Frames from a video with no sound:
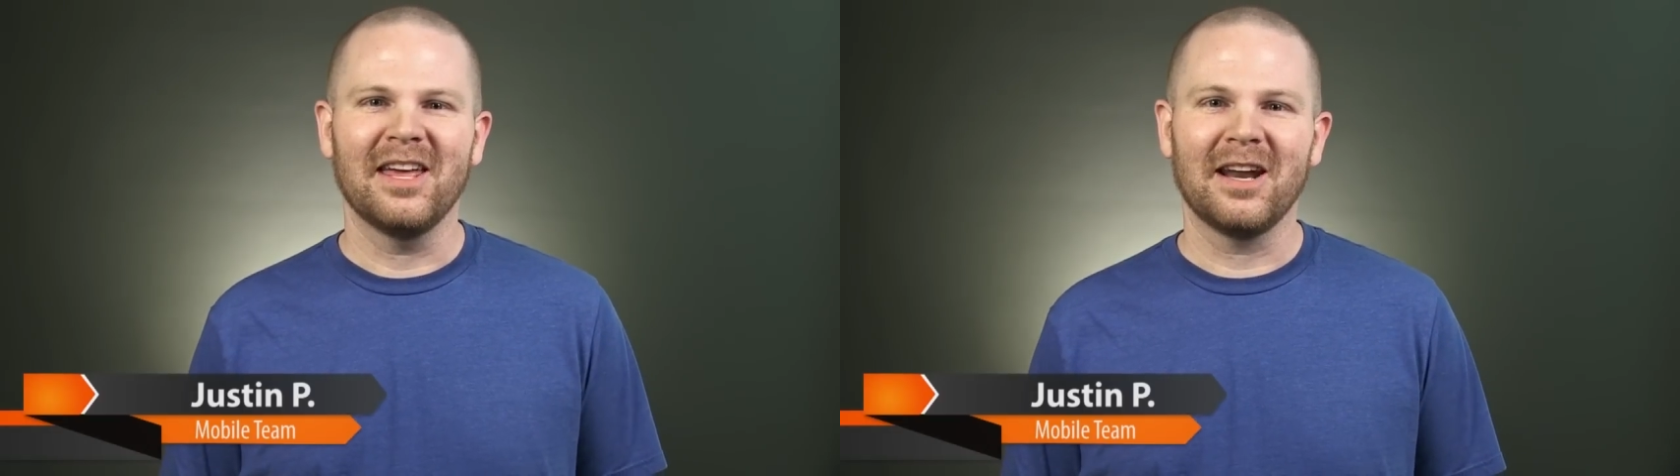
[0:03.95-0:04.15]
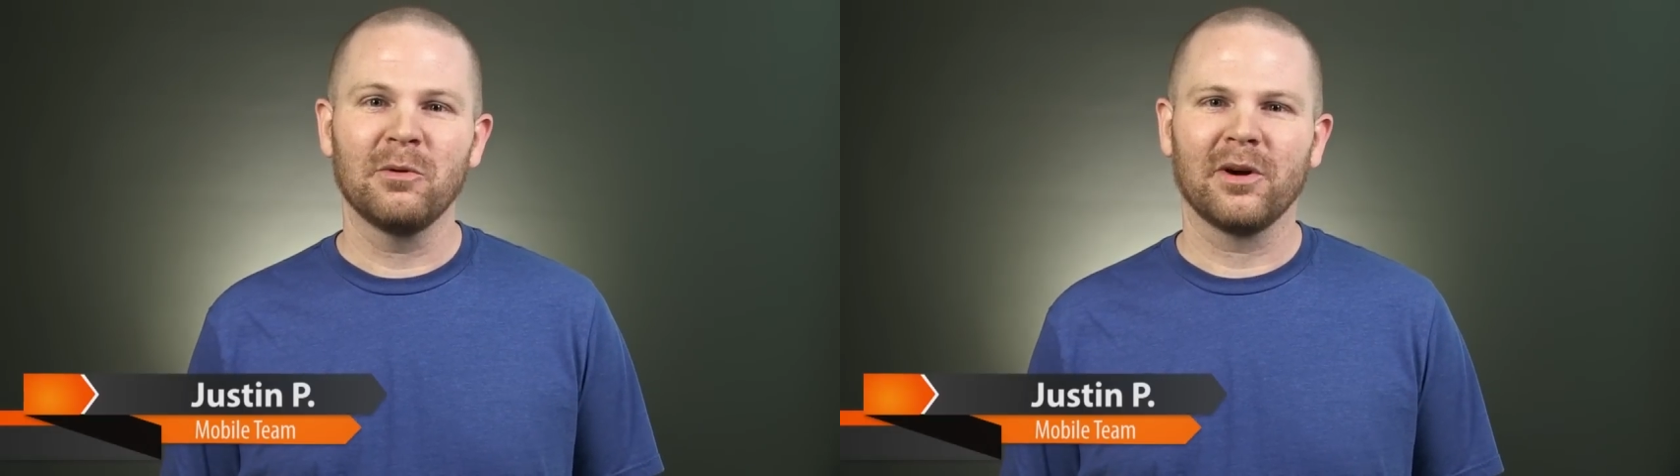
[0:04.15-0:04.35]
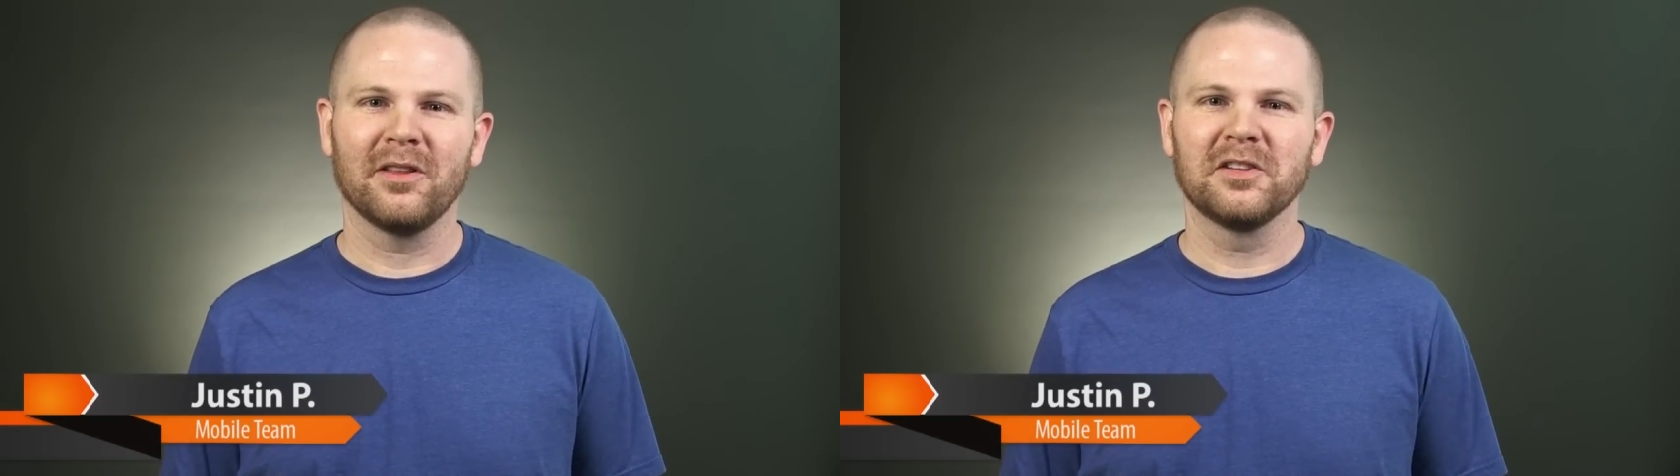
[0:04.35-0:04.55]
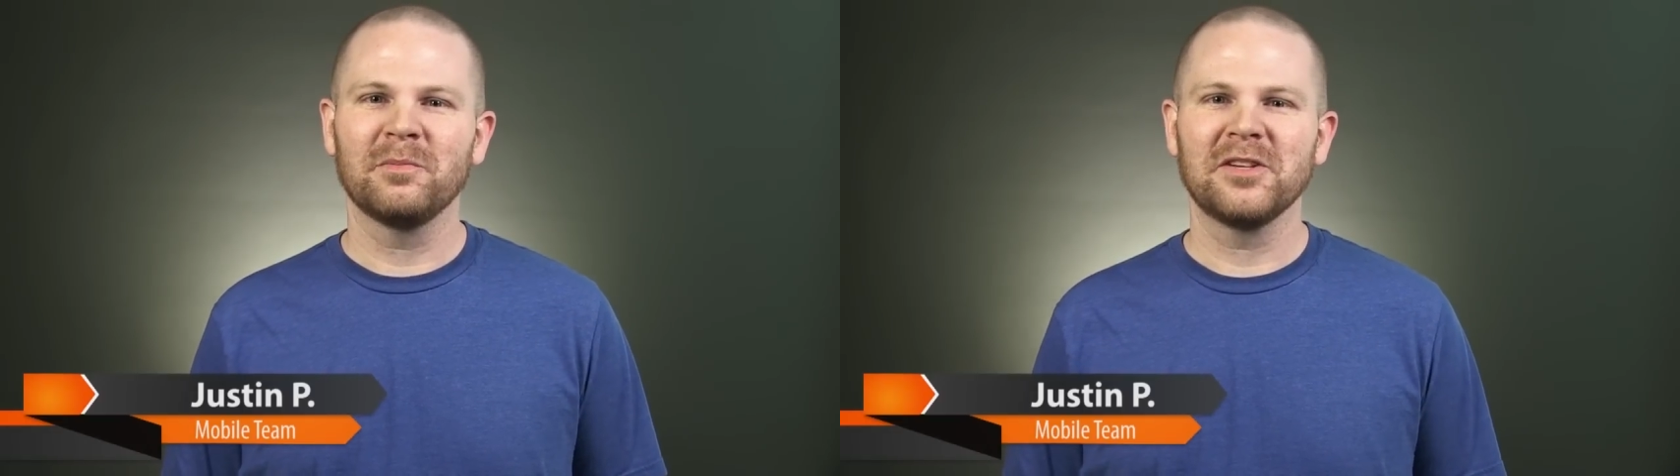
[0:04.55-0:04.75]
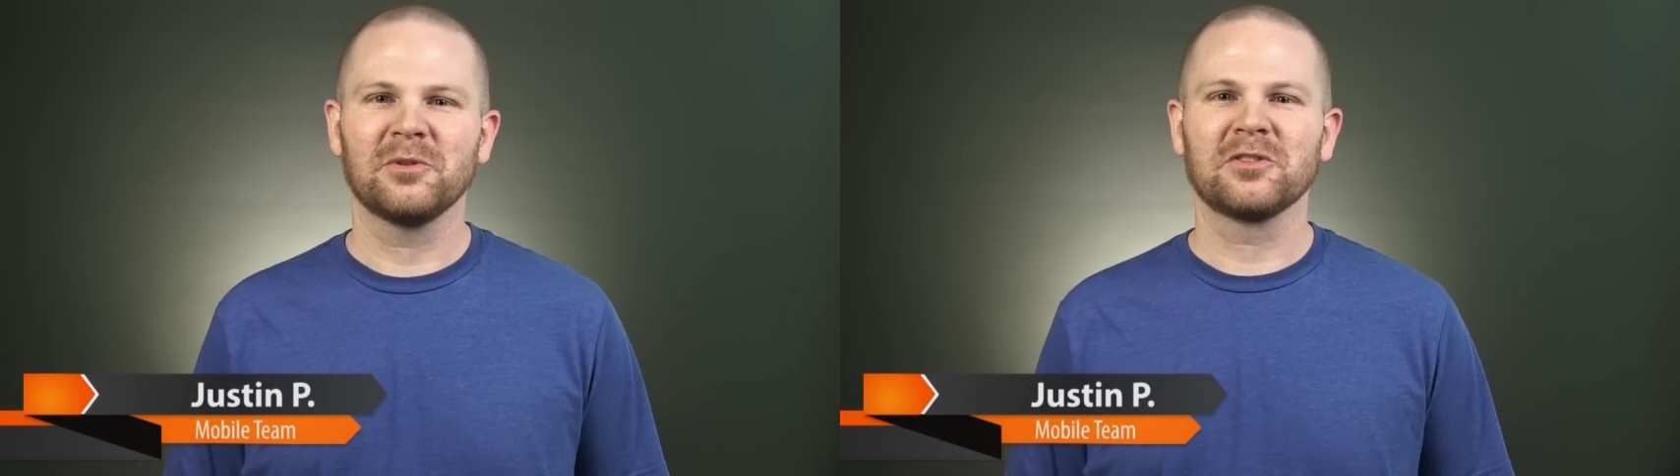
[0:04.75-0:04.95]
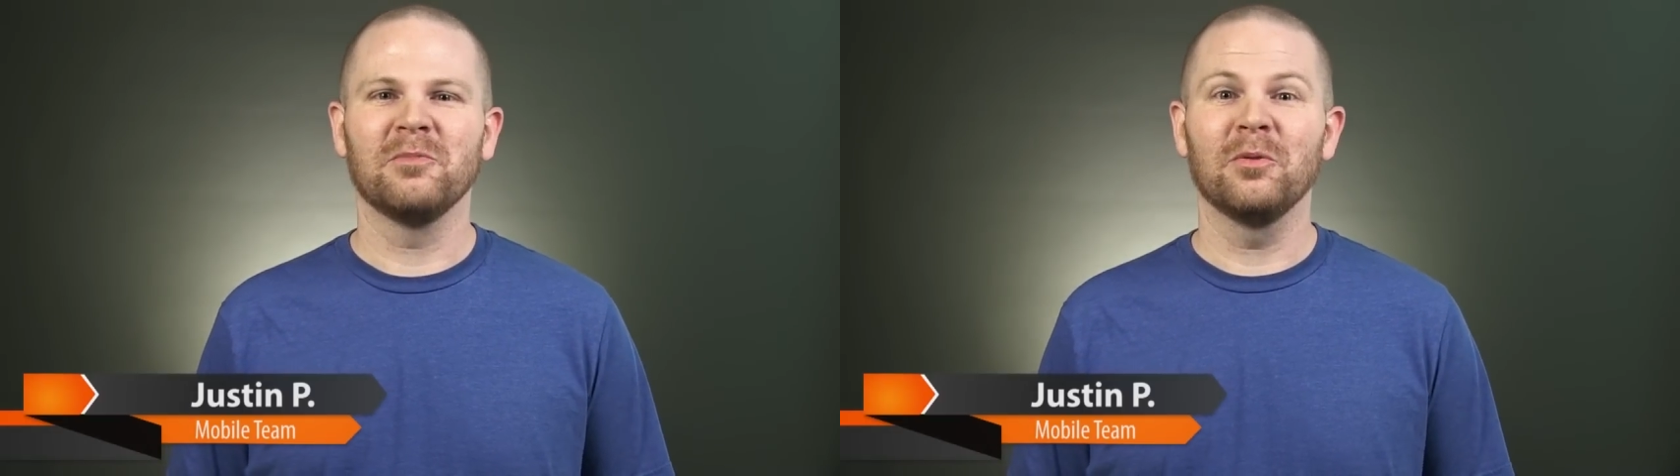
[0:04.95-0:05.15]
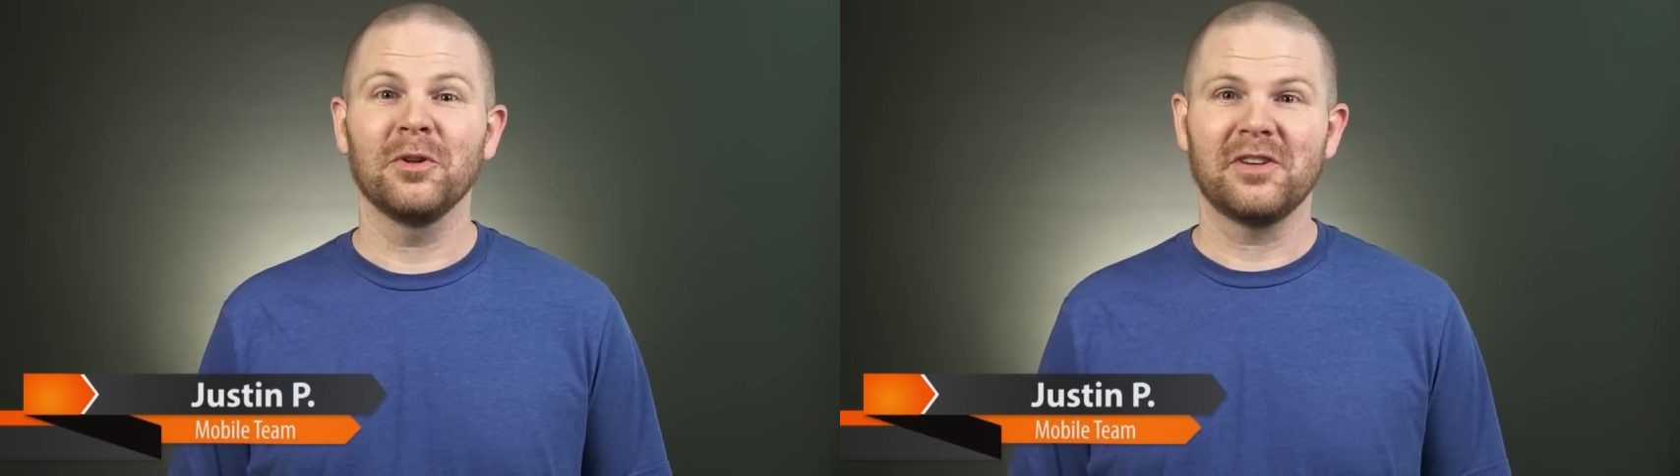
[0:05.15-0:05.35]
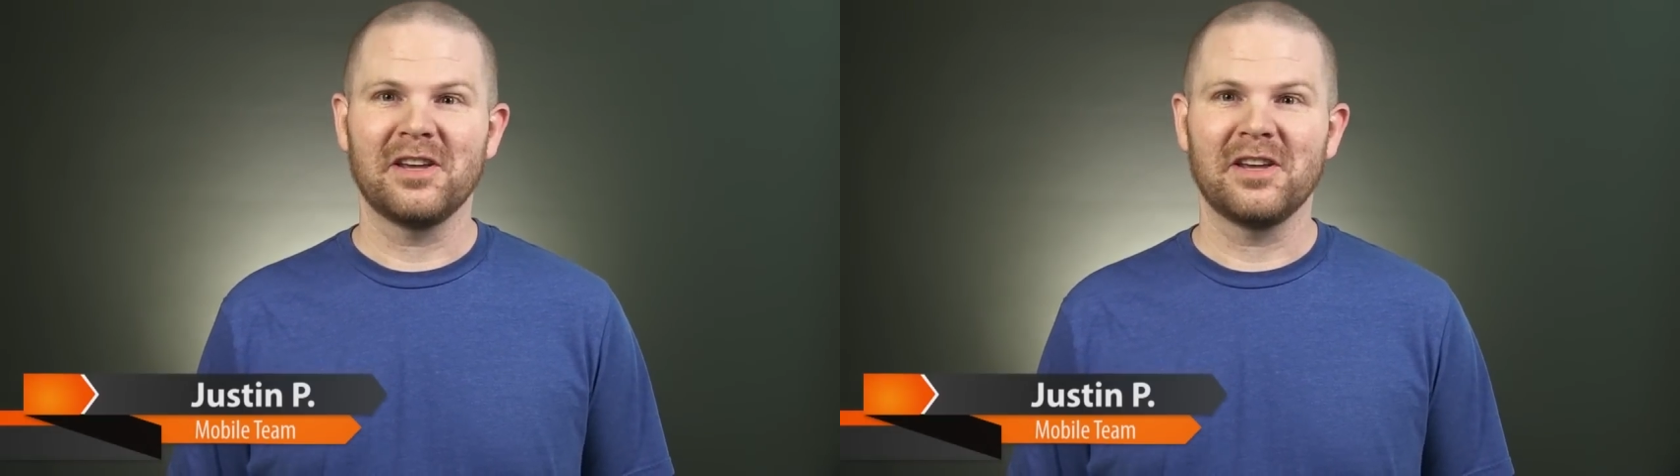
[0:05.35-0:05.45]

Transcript: and I work on the Spiceworks mobile